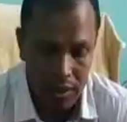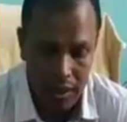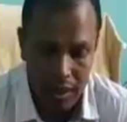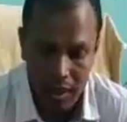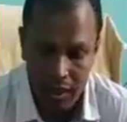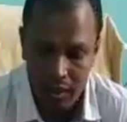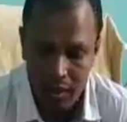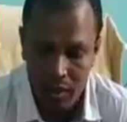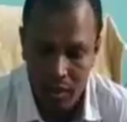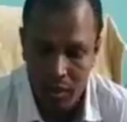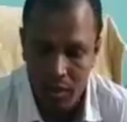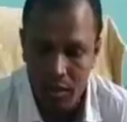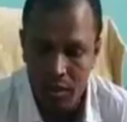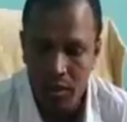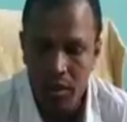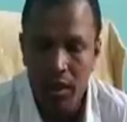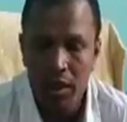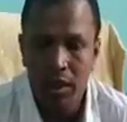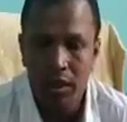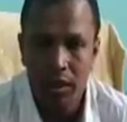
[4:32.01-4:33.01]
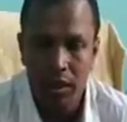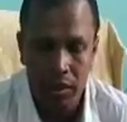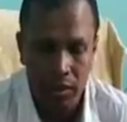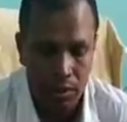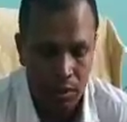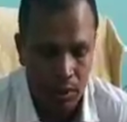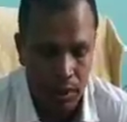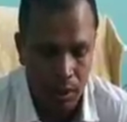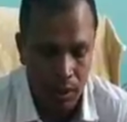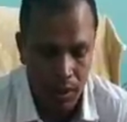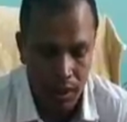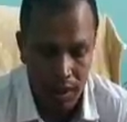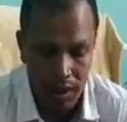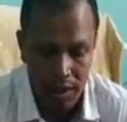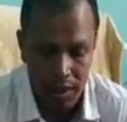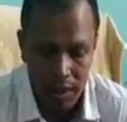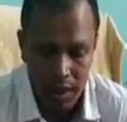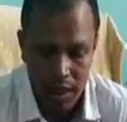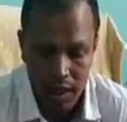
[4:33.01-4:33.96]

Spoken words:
regarding the rules and regulations of the college